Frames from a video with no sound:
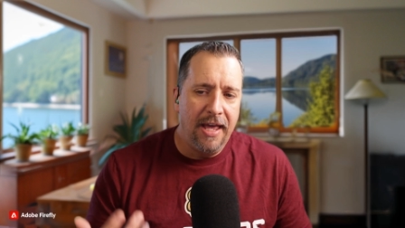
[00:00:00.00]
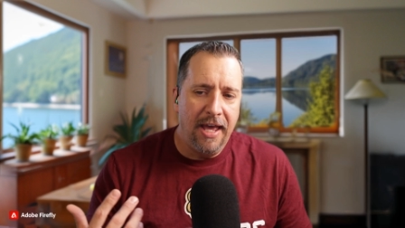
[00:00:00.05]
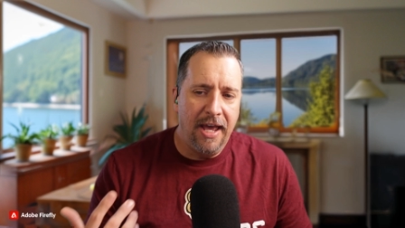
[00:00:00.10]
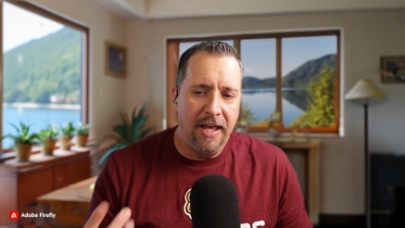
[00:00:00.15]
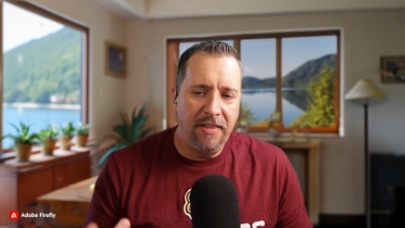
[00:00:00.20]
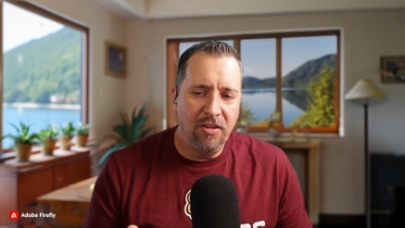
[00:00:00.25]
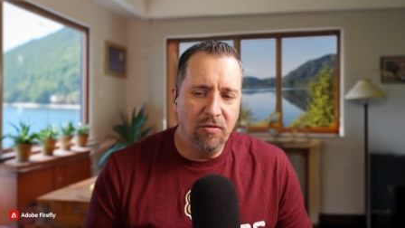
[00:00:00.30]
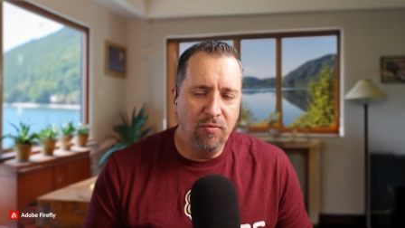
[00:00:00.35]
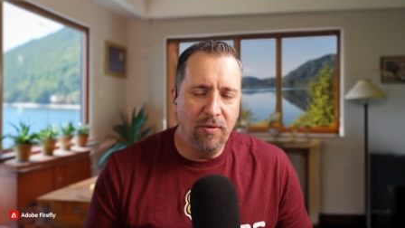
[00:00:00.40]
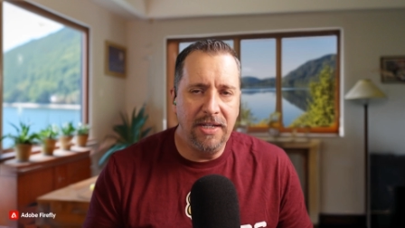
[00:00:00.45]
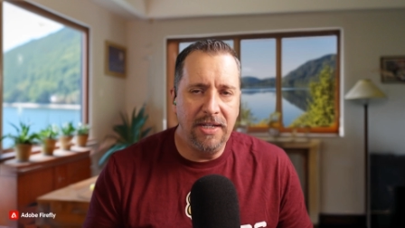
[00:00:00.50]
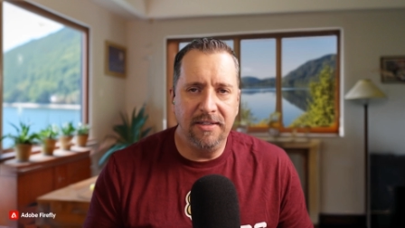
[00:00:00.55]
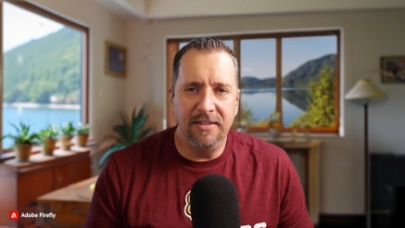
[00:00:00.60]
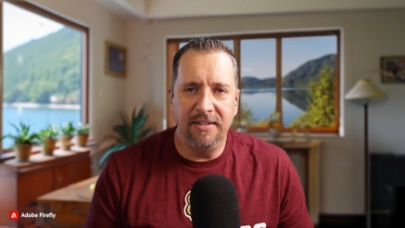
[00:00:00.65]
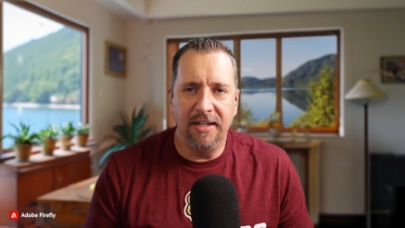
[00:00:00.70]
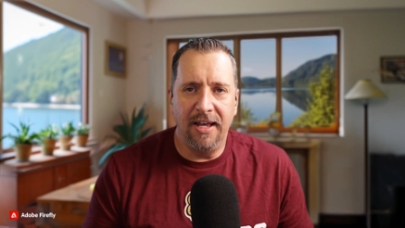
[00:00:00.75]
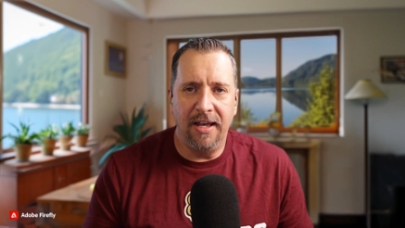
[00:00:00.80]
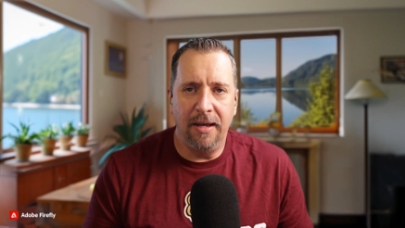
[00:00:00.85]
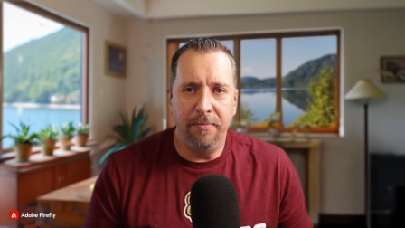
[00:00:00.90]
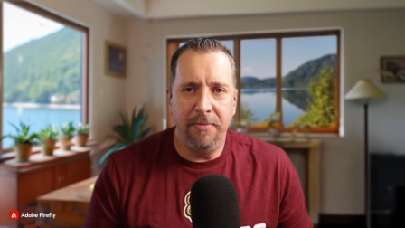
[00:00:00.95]
And the
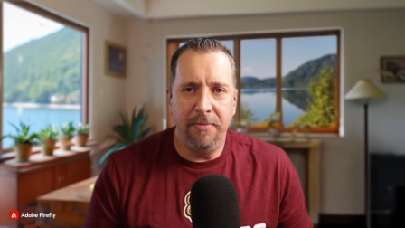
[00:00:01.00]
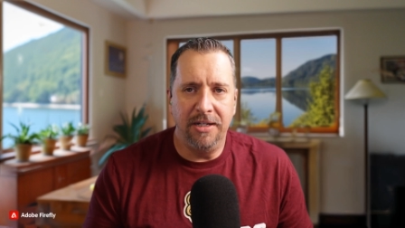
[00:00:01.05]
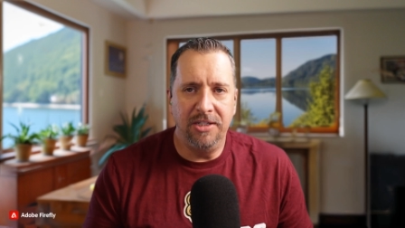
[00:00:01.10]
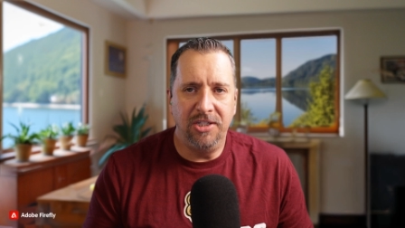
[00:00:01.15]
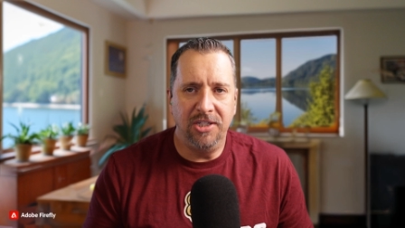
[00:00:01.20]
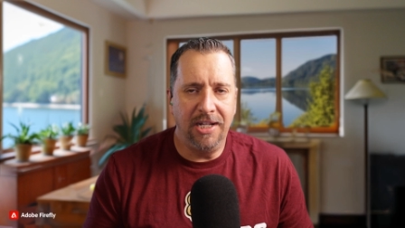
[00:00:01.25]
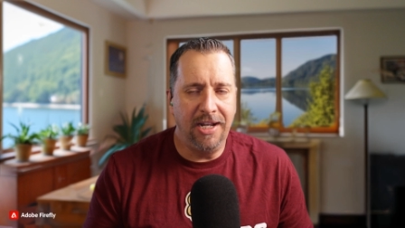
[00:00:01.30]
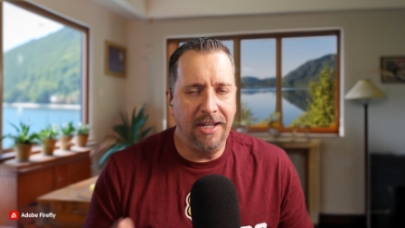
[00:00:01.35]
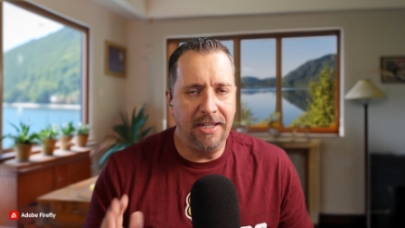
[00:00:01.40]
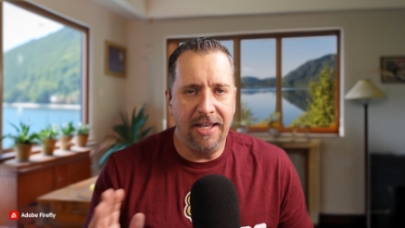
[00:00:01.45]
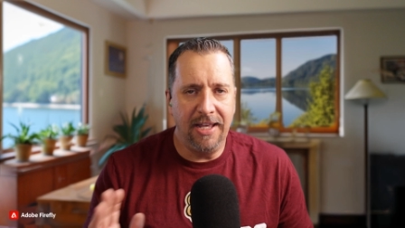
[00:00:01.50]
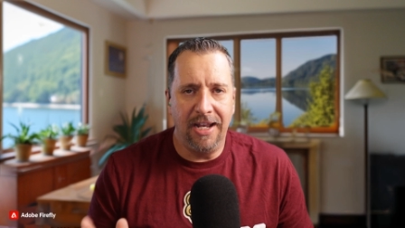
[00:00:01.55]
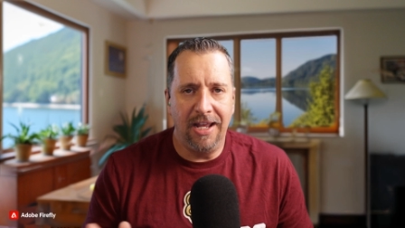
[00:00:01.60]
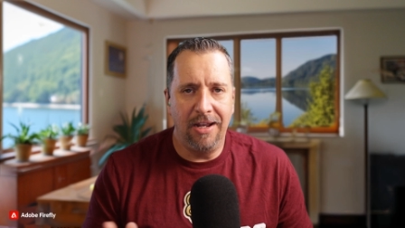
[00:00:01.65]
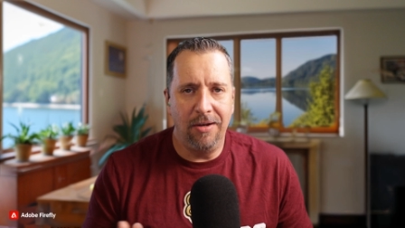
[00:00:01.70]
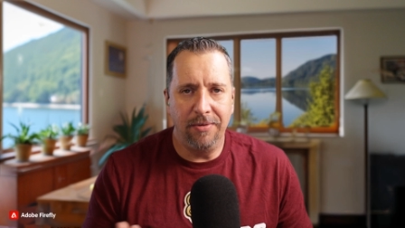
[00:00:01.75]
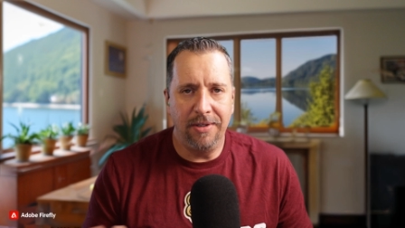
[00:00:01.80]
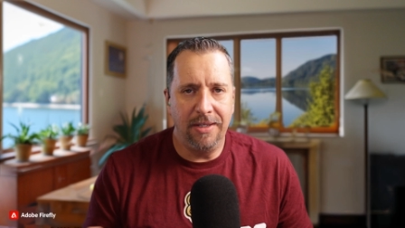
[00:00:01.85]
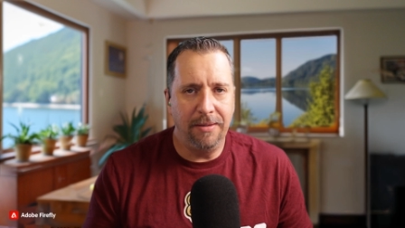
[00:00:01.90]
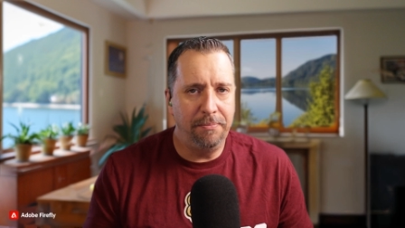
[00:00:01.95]
reason I'm mentioning it again,
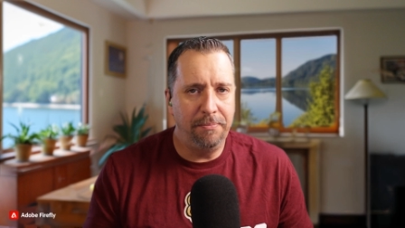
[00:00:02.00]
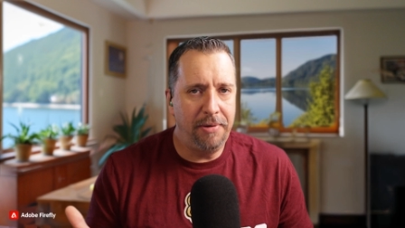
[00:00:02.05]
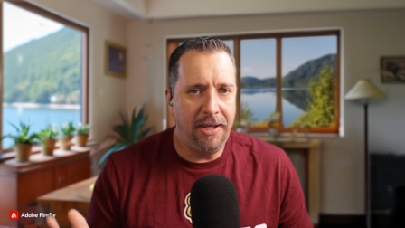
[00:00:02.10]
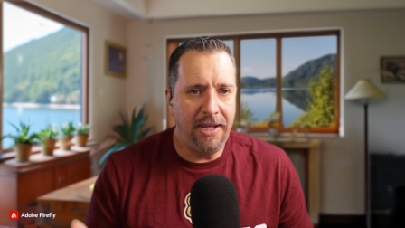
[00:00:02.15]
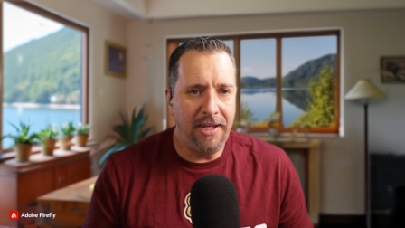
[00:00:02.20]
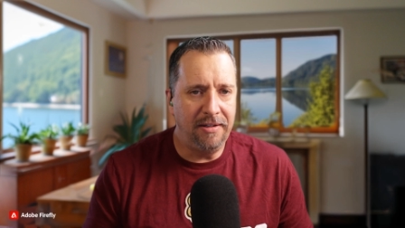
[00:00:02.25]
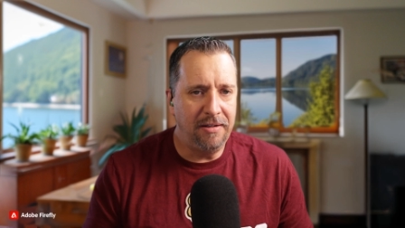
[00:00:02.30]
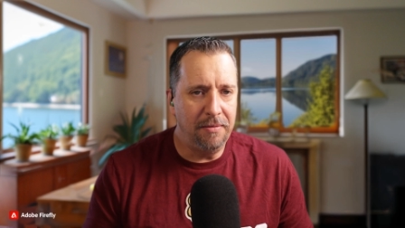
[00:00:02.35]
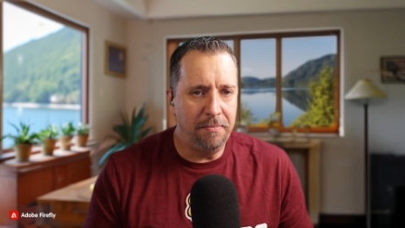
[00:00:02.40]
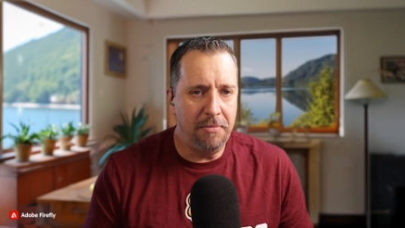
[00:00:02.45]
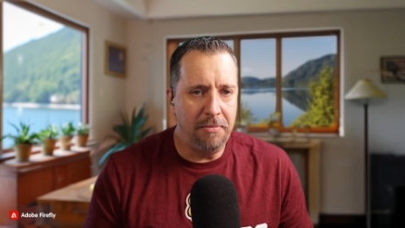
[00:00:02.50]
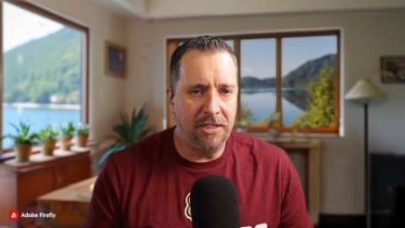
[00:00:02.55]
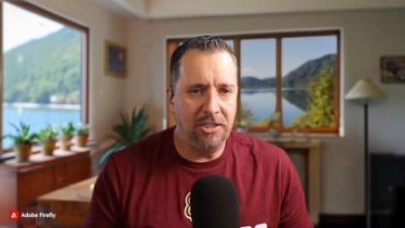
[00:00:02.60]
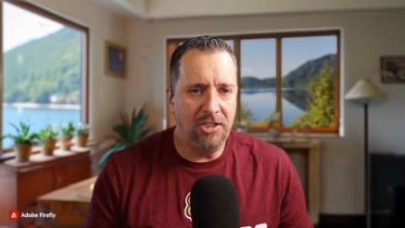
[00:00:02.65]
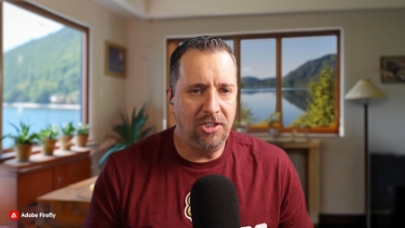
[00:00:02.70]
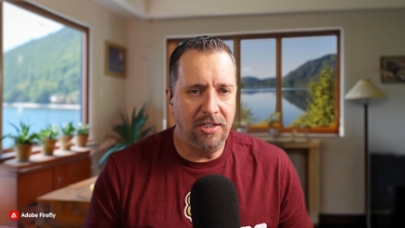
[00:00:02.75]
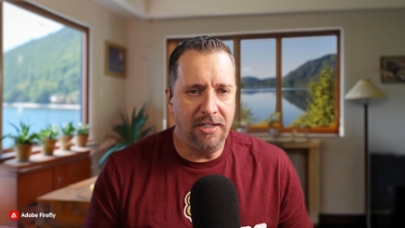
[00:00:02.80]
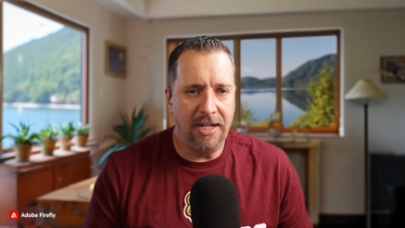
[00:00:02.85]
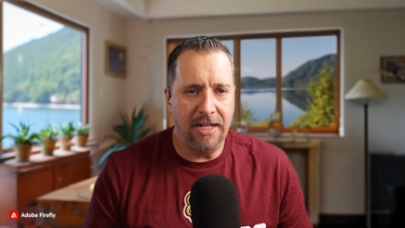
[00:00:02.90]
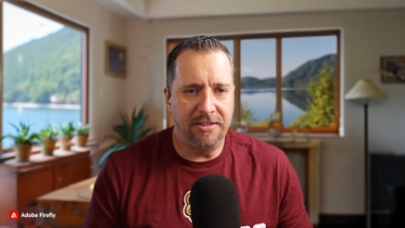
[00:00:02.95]
I don't get paid to
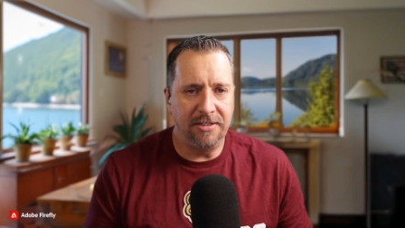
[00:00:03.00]
mention it